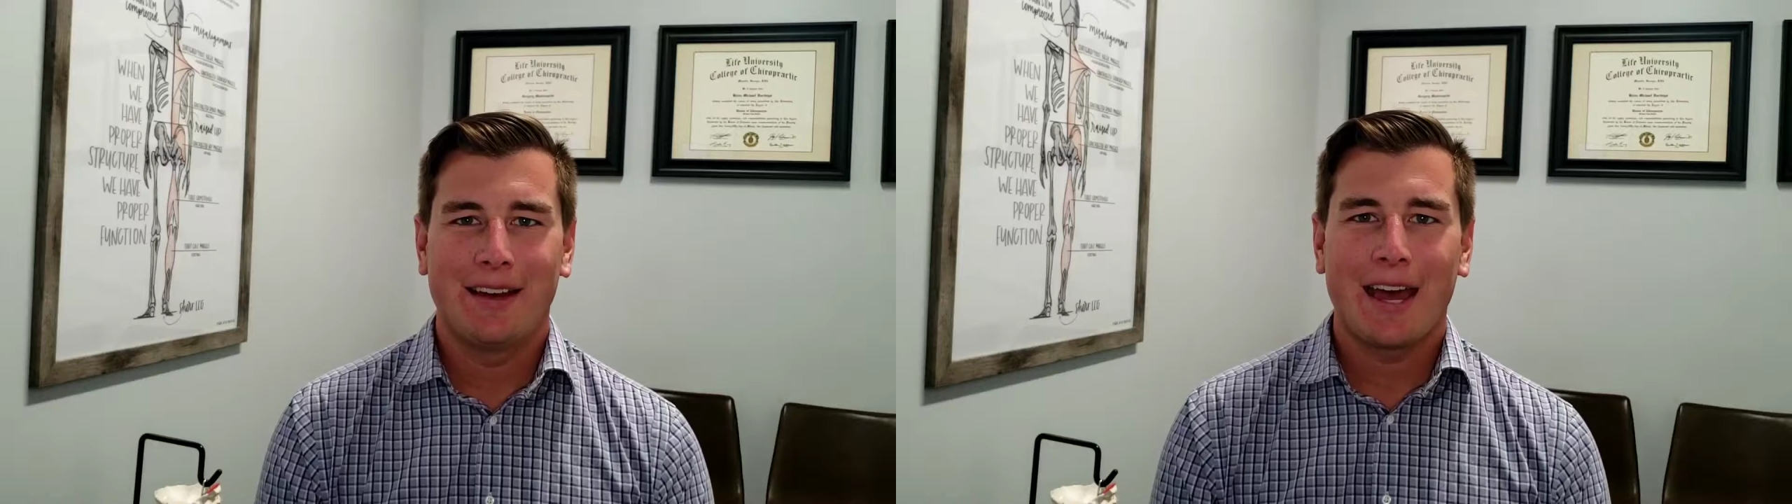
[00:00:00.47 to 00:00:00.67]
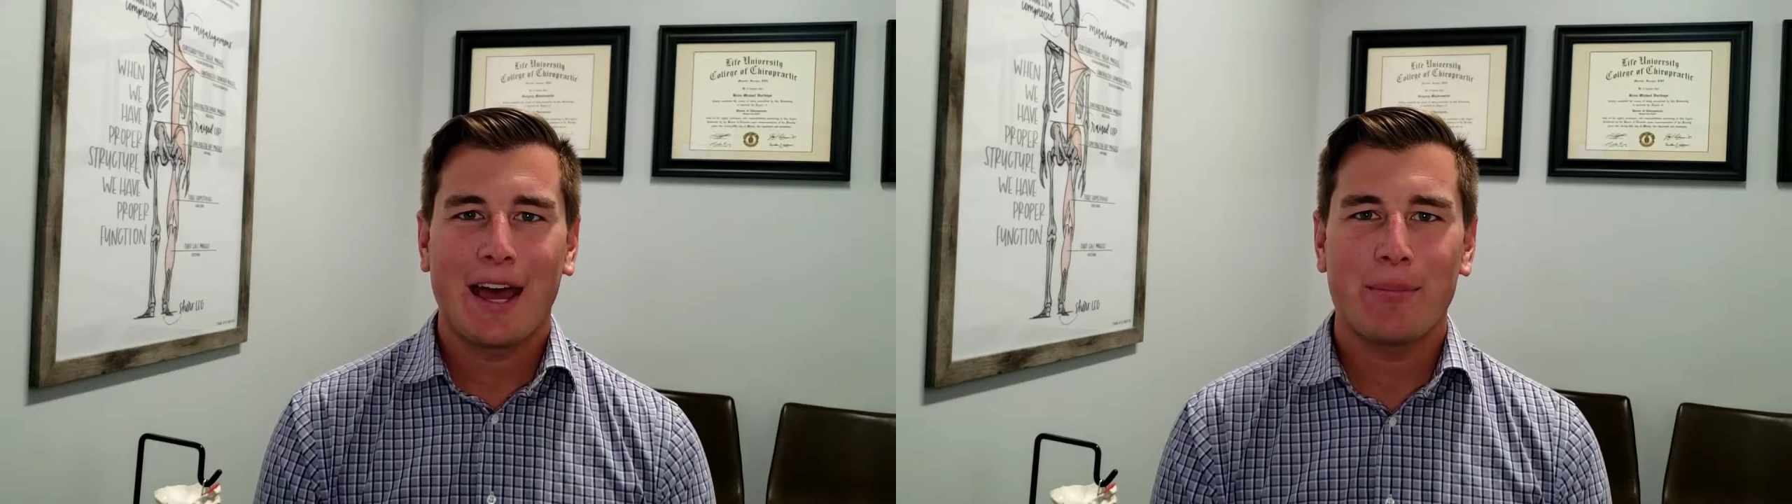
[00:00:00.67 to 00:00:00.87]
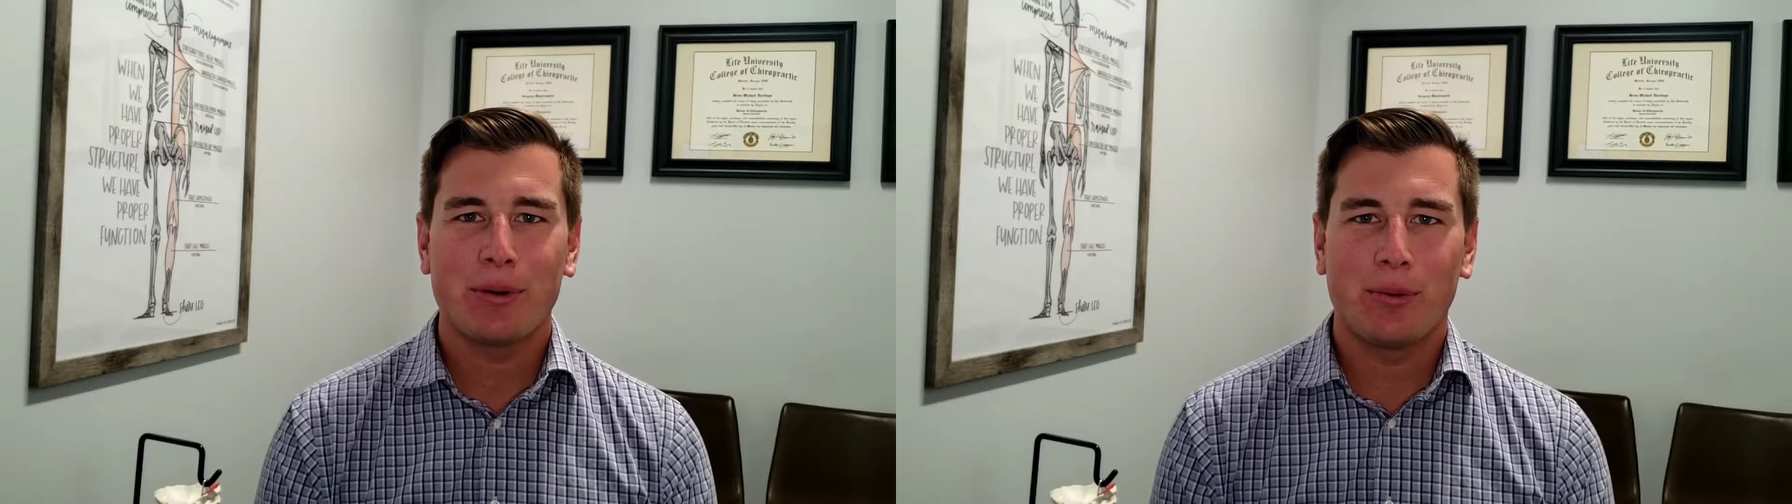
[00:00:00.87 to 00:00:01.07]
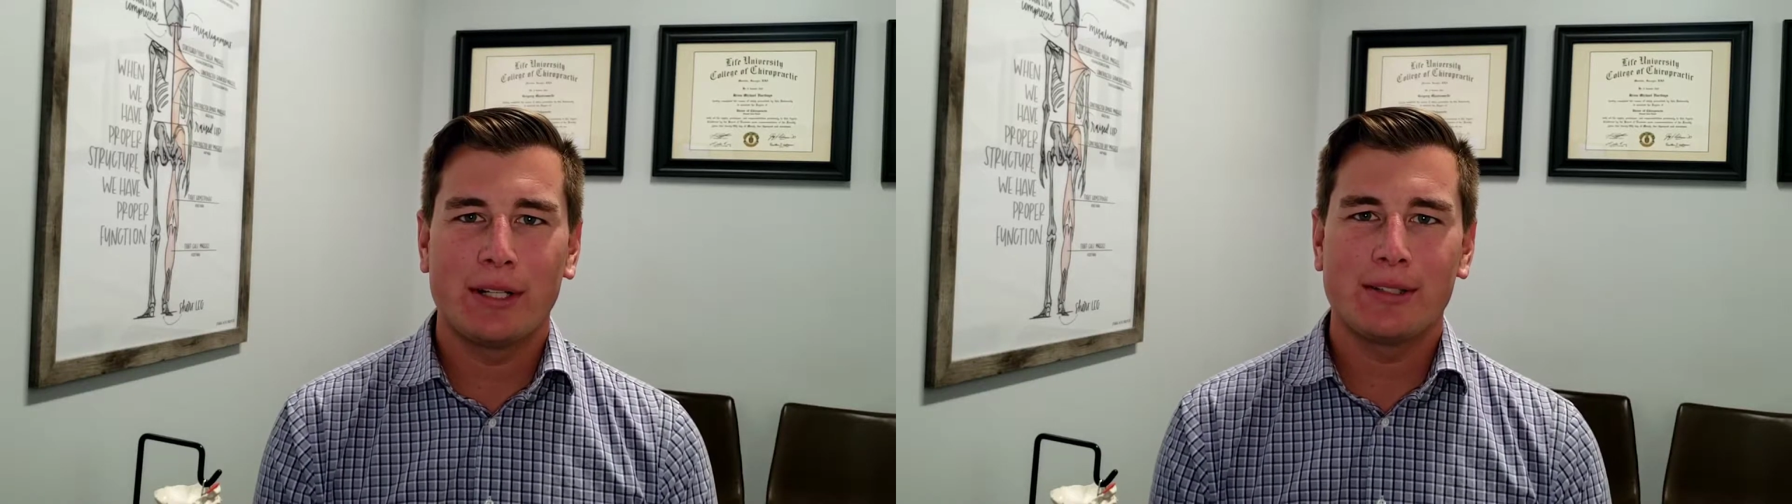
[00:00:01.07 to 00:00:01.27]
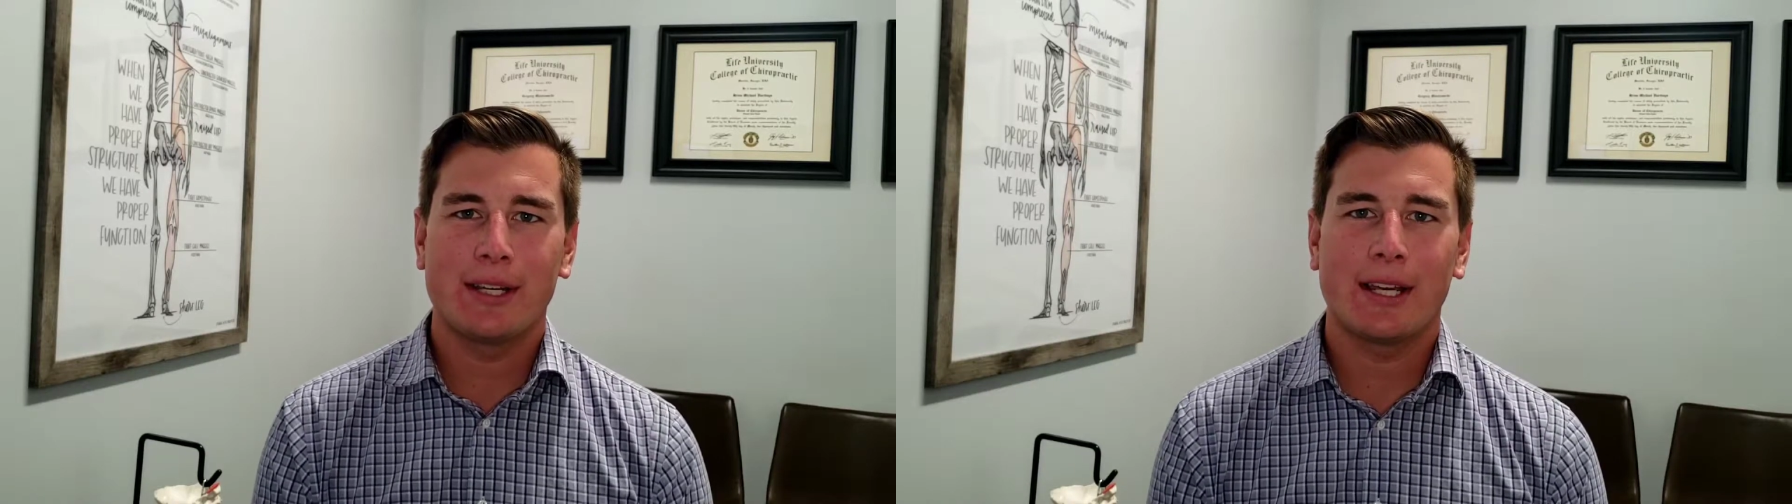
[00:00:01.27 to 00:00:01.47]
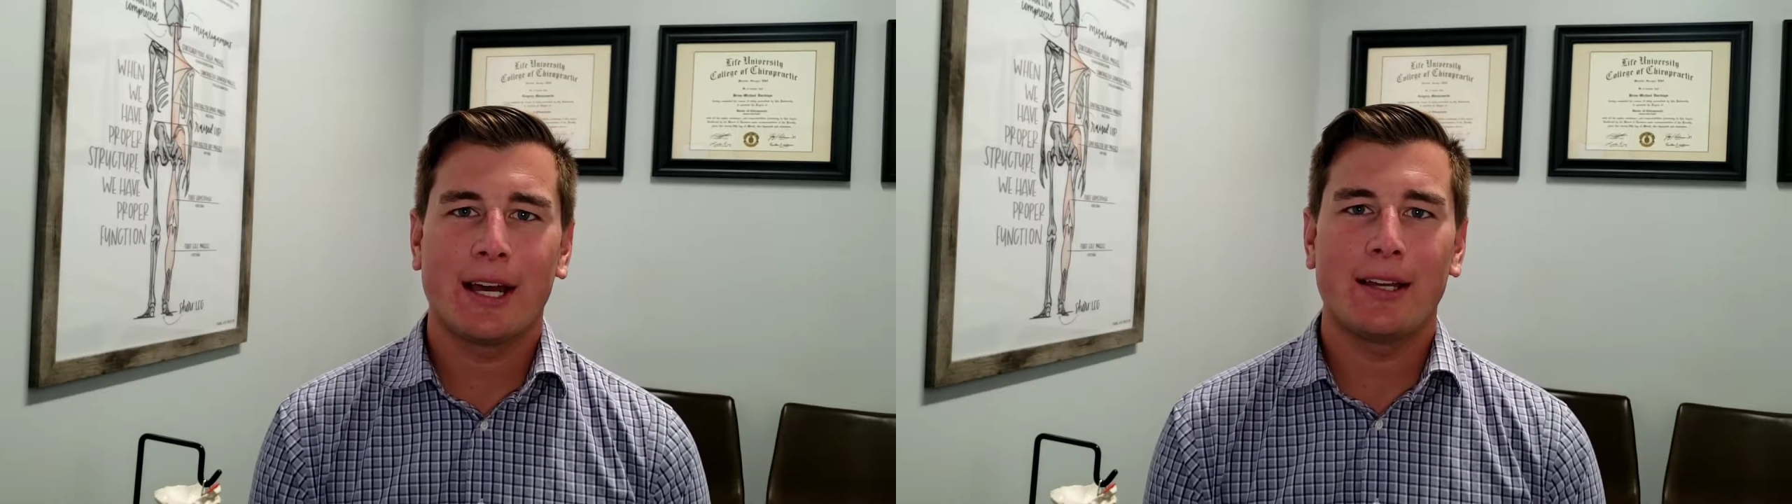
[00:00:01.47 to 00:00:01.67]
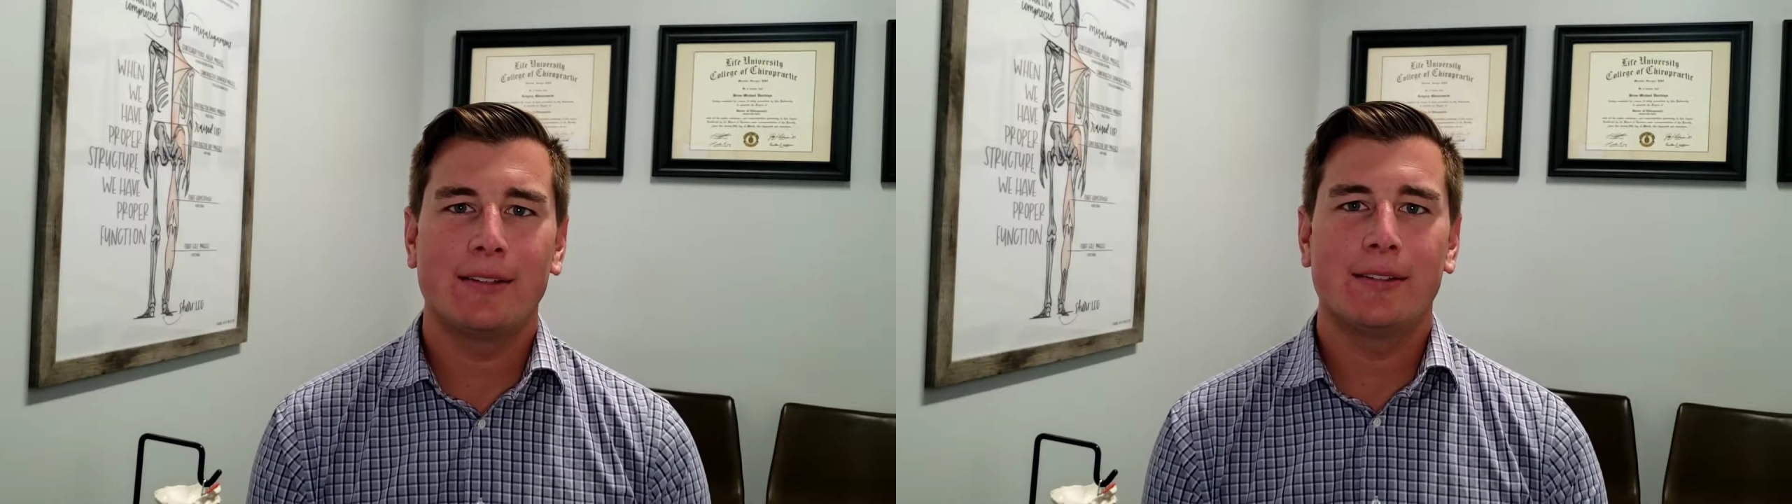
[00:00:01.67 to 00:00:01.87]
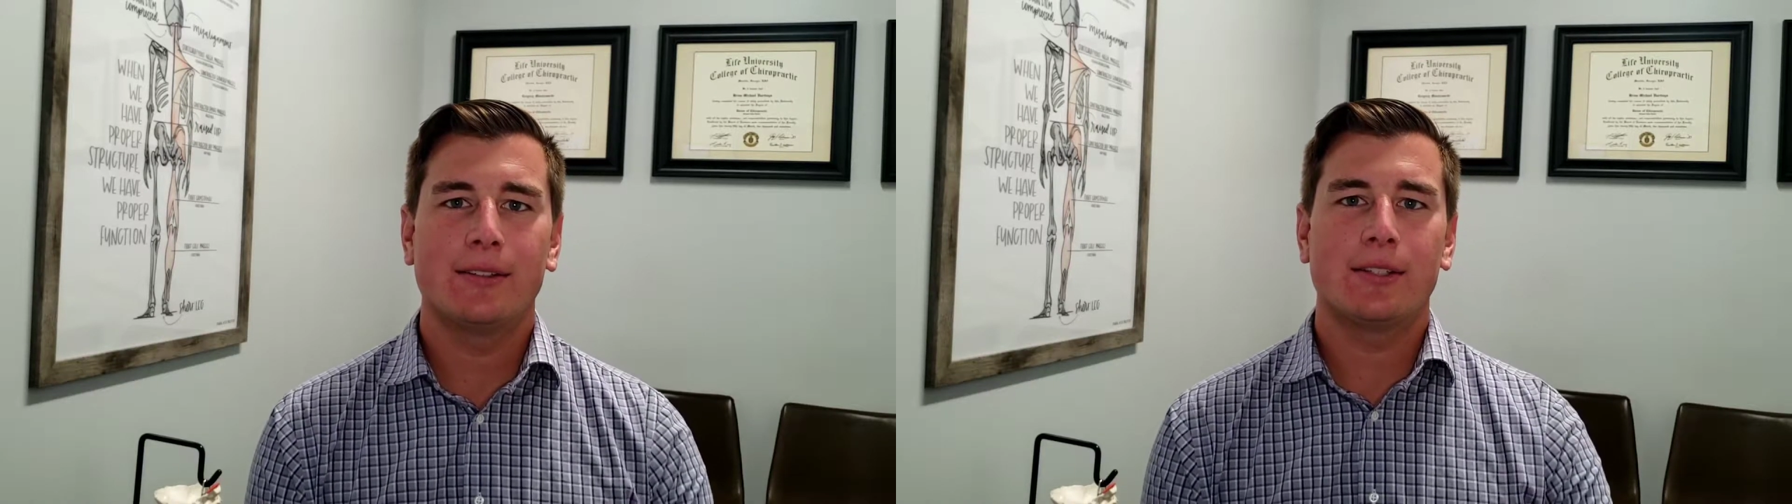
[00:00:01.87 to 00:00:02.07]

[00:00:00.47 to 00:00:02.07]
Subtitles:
Happy Wednesday, guys.